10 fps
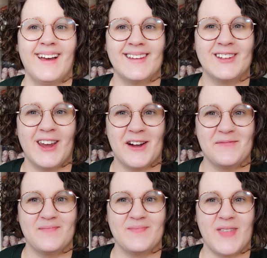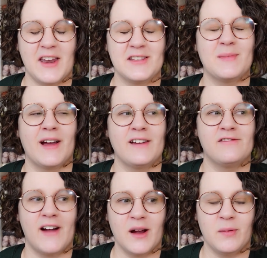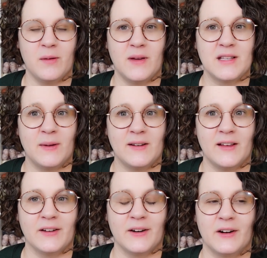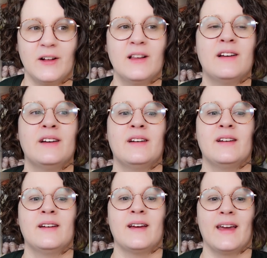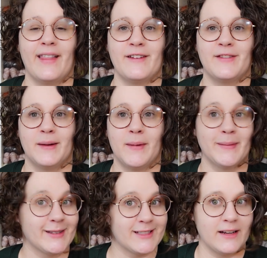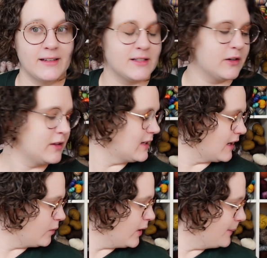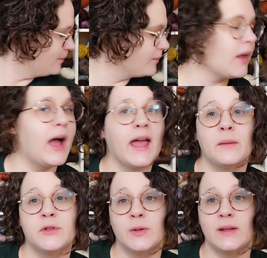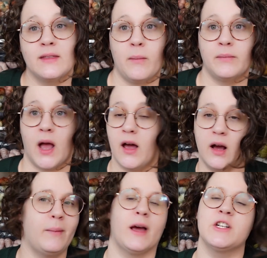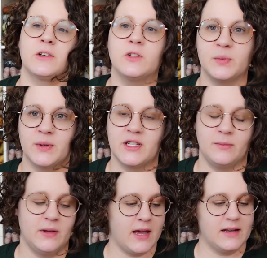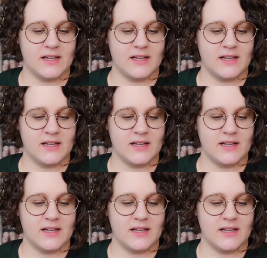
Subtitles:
So yeah, that is my Fire Pit Mitts by Taylor Earl. I love them. I'm excited to start the second one. I am doing them not on Magic Loop or DPNs.